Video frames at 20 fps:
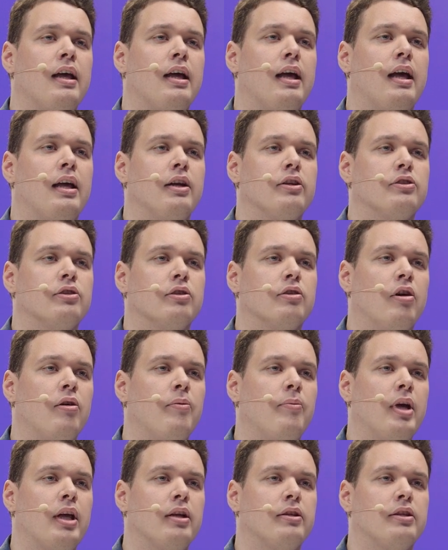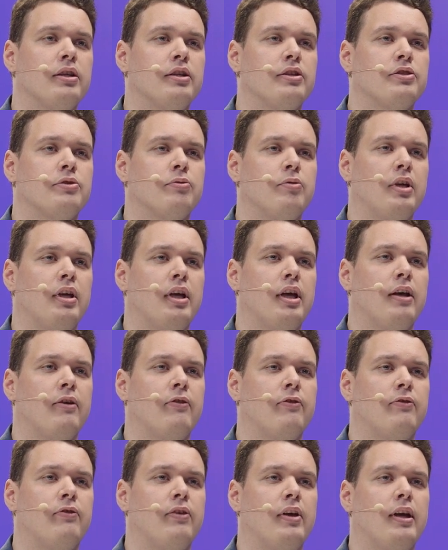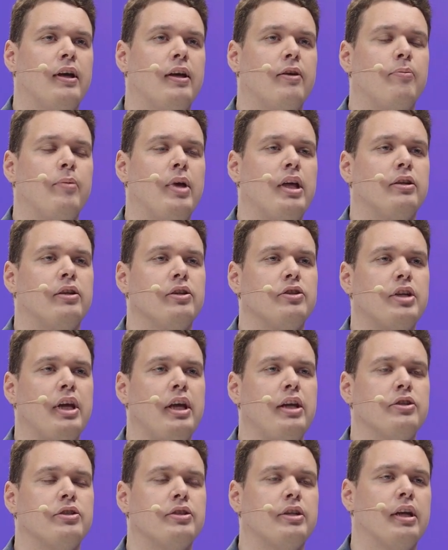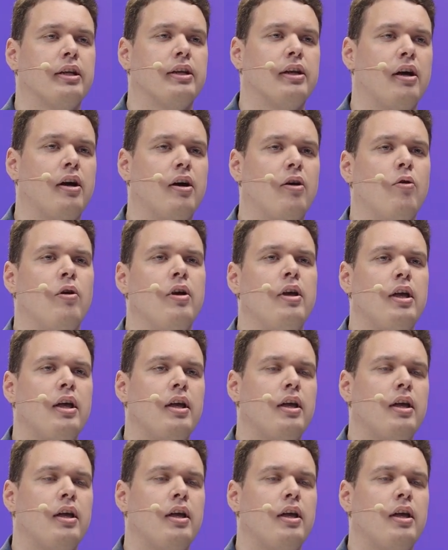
And to combat this, we have made the change that now